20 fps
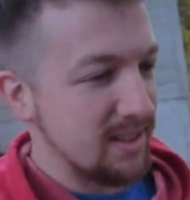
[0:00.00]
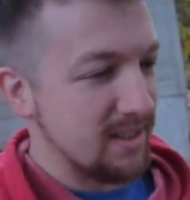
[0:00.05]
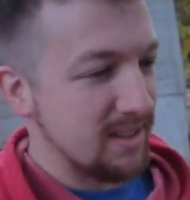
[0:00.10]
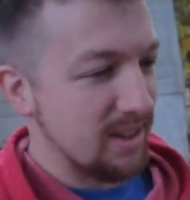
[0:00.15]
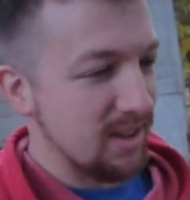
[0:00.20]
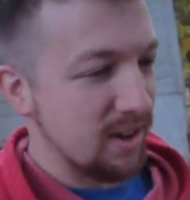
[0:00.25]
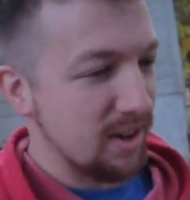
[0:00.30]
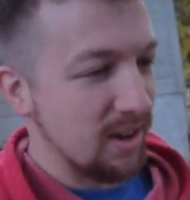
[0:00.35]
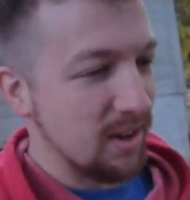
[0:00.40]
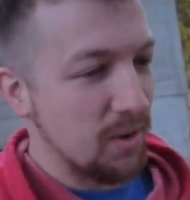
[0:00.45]

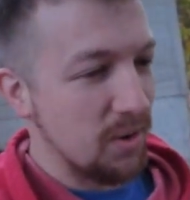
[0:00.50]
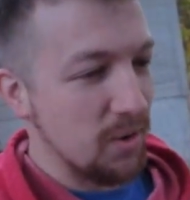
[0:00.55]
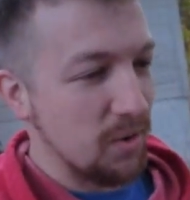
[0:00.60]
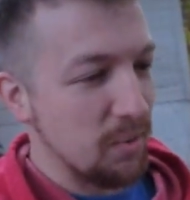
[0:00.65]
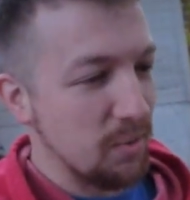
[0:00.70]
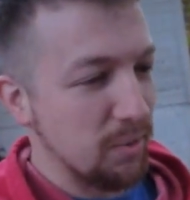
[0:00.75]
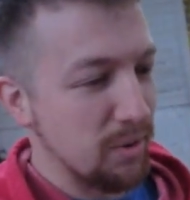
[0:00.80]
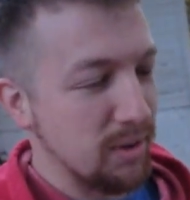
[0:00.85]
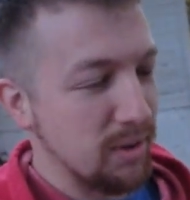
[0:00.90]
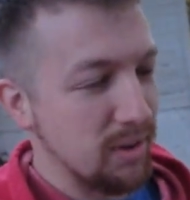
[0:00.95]
Sarah got
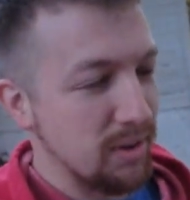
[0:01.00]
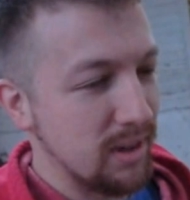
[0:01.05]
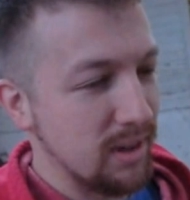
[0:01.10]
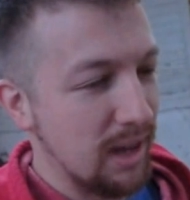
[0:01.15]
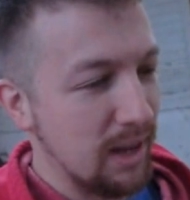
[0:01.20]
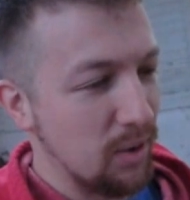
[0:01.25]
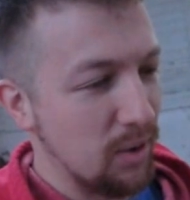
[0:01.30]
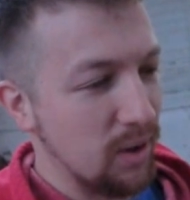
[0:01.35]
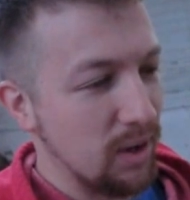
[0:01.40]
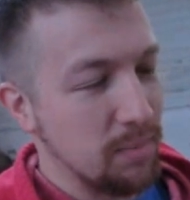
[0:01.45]
home and
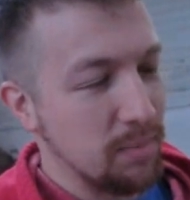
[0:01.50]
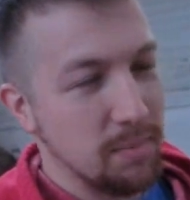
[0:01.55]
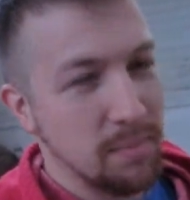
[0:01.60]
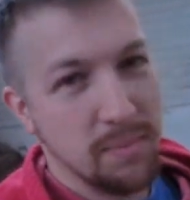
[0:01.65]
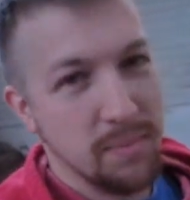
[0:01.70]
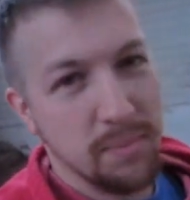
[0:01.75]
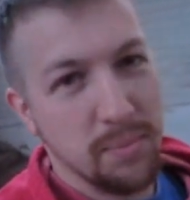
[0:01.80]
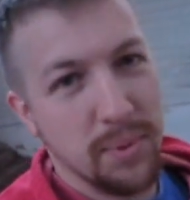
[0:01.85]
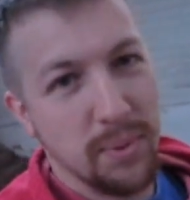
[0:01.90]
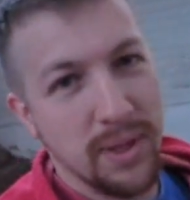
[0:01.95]
I'd already
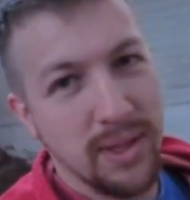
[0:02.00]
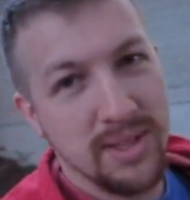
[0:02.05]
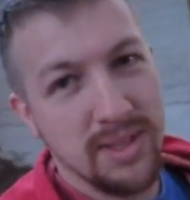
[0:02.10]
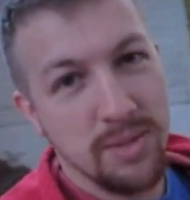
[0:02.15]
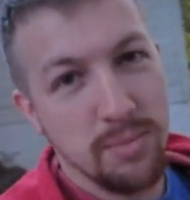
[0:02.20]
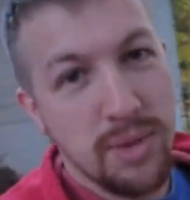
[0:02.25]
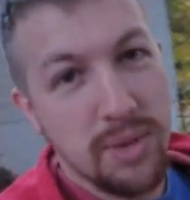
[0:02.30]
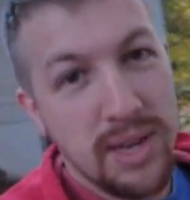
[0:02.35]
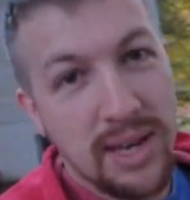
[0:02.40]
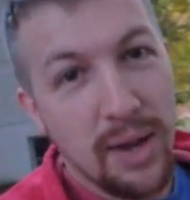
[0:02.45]
placed
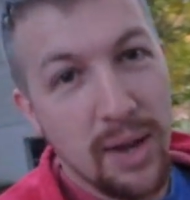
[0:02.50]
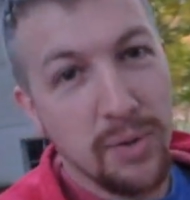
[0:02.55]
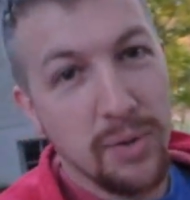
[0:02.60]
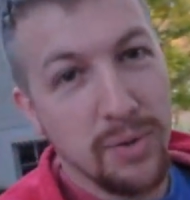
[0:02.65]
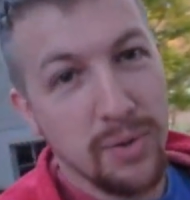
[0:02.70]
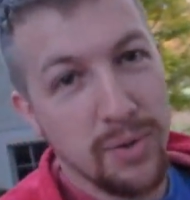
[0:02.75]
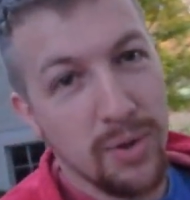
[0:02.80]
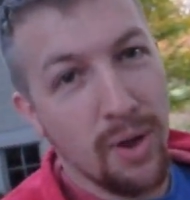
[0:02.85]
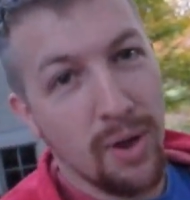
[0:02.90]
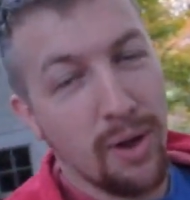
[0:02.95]
some meat out
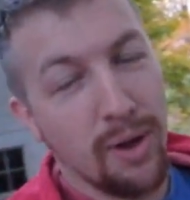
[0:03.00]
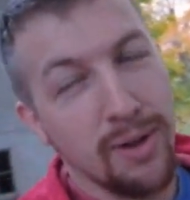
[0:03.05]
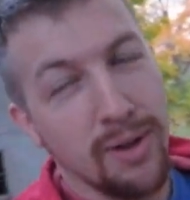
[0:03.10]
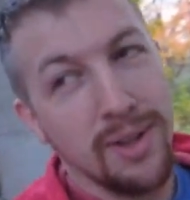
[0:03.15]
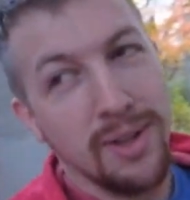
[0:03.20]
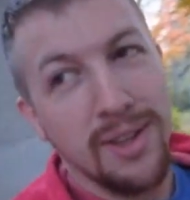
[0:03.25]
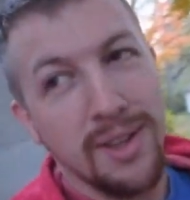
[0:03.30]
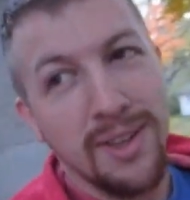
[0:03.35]
to thaw